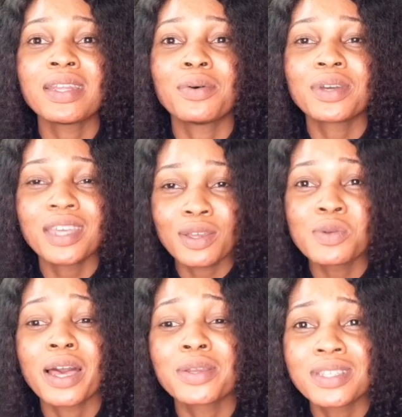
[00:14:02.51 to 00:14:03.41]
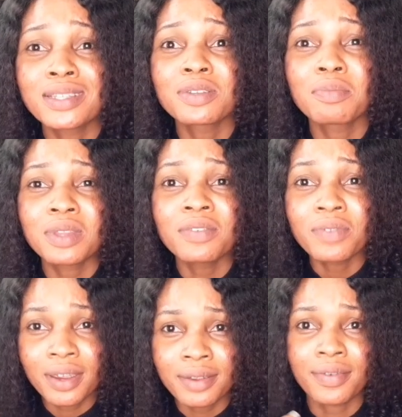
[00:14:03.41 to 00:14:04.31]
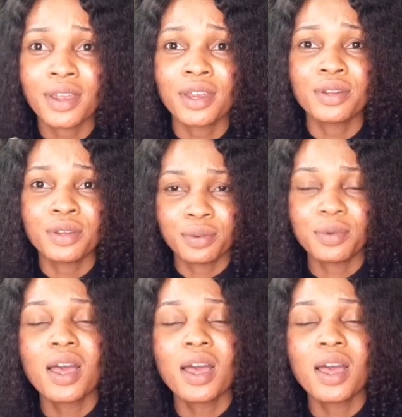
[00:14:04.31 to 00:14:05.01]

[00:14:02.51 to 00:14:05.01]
that, okay, you are using something very, very new.